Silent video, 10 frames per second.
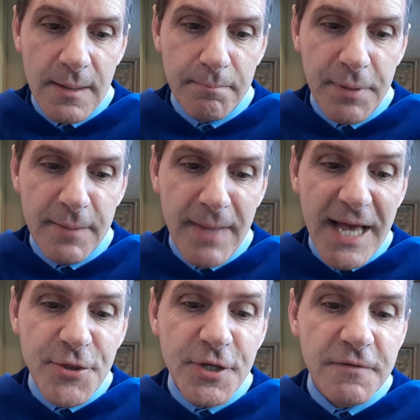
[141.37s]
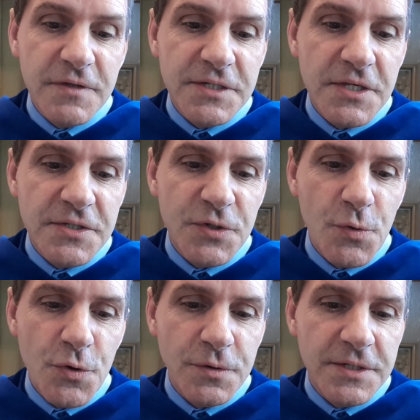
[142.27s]
But imagine if this
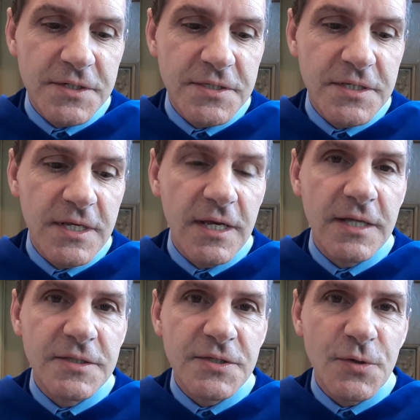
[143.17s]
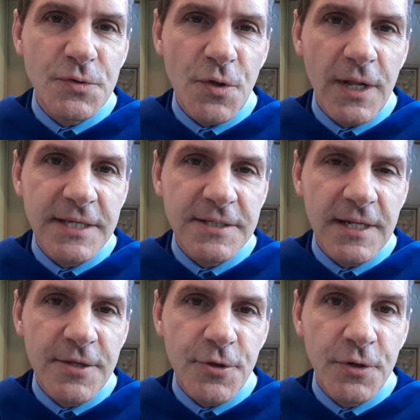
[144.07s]
social distancing and social
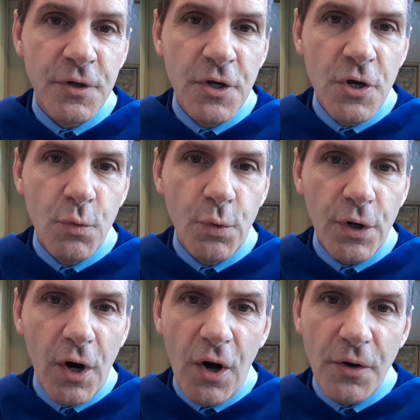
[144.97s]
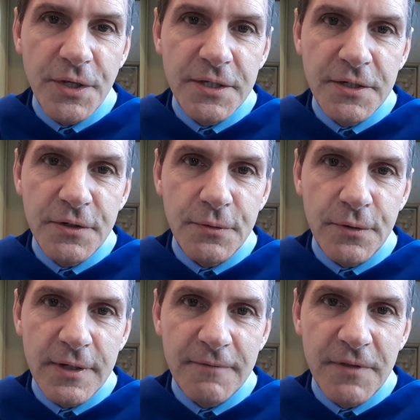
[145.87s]
isolation were all you knew,
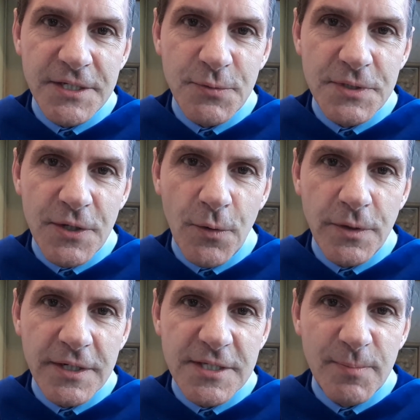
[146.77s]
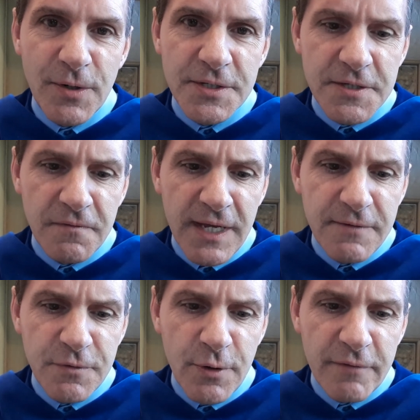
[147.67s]
if this was the only experience of
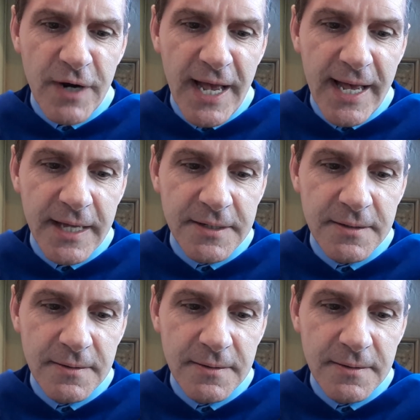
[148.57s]
life you ever had.